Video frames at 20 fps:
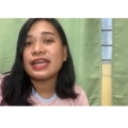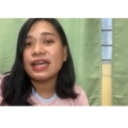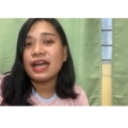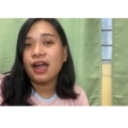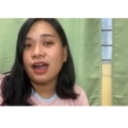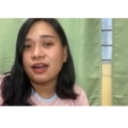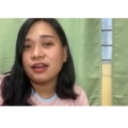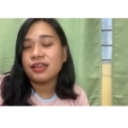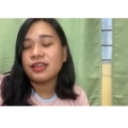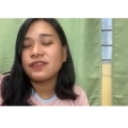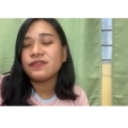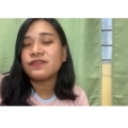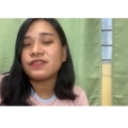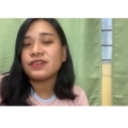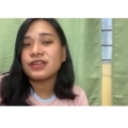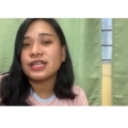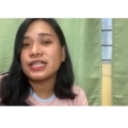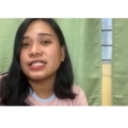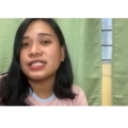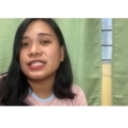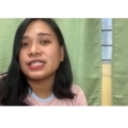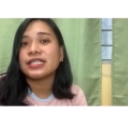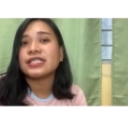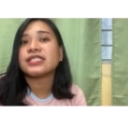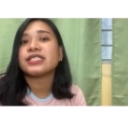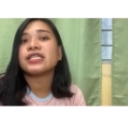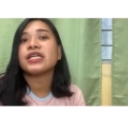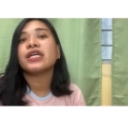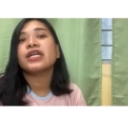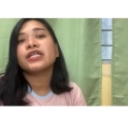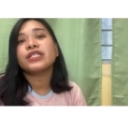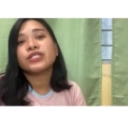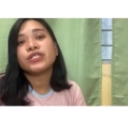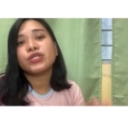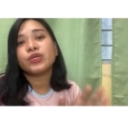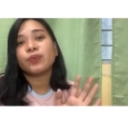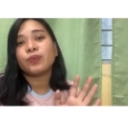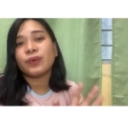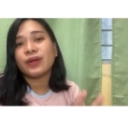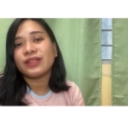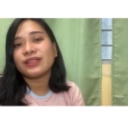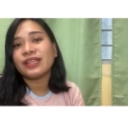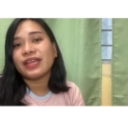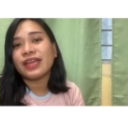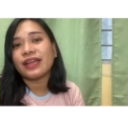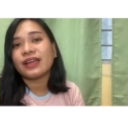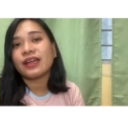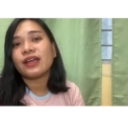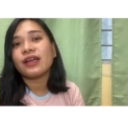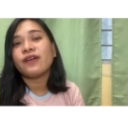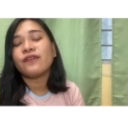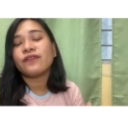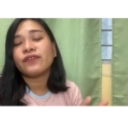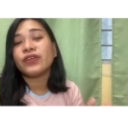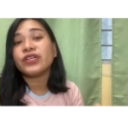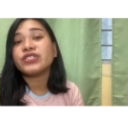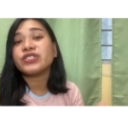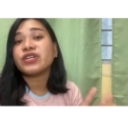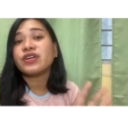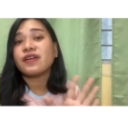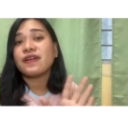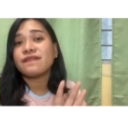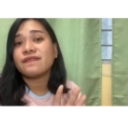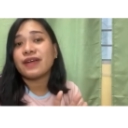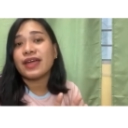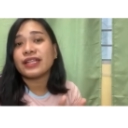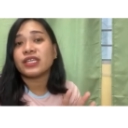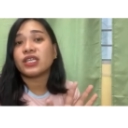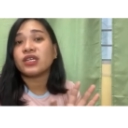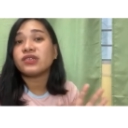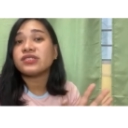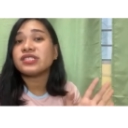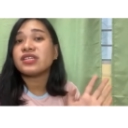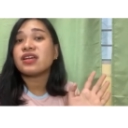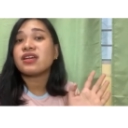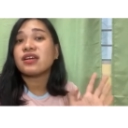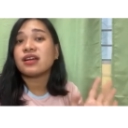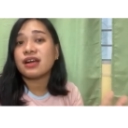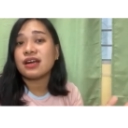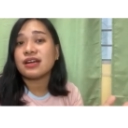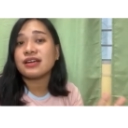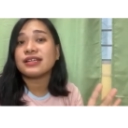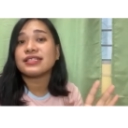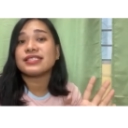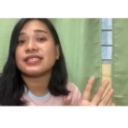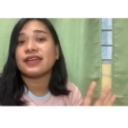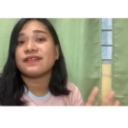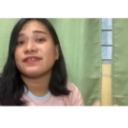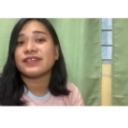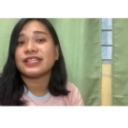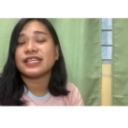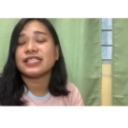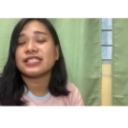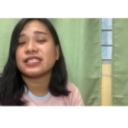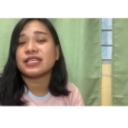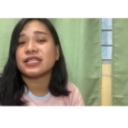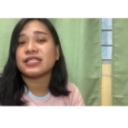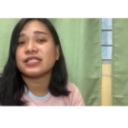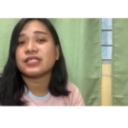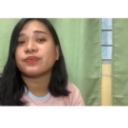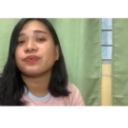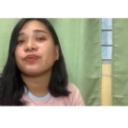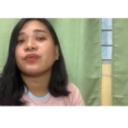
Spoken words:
our inferences to predict future events using current evidences.